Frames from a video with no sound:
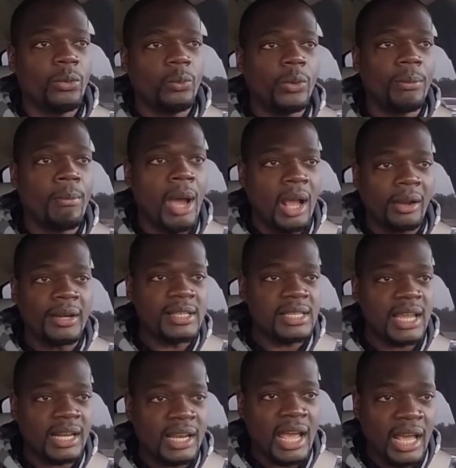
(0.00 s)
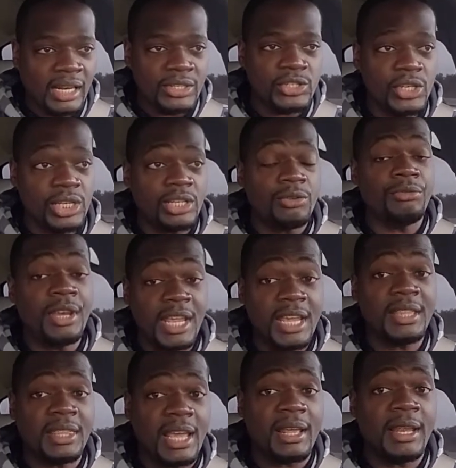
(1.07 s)
modern technology, you
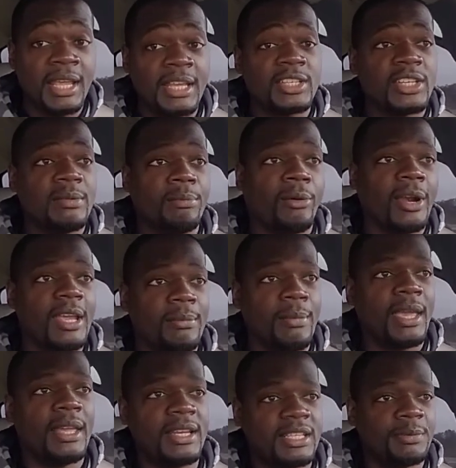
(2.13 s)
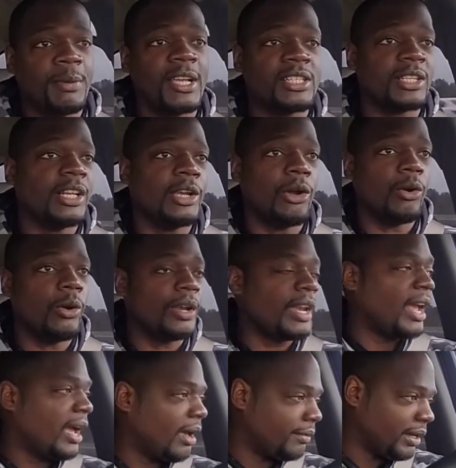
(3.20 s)
need that engine brake, man, especially going
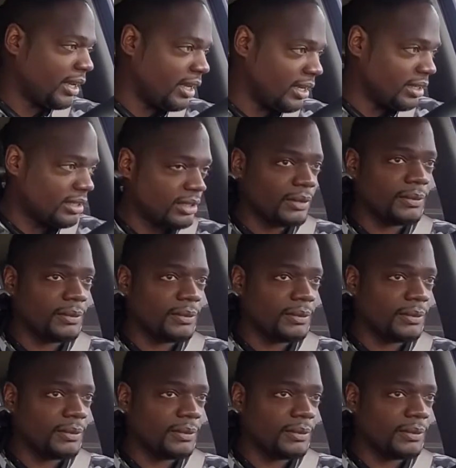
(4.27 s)
down these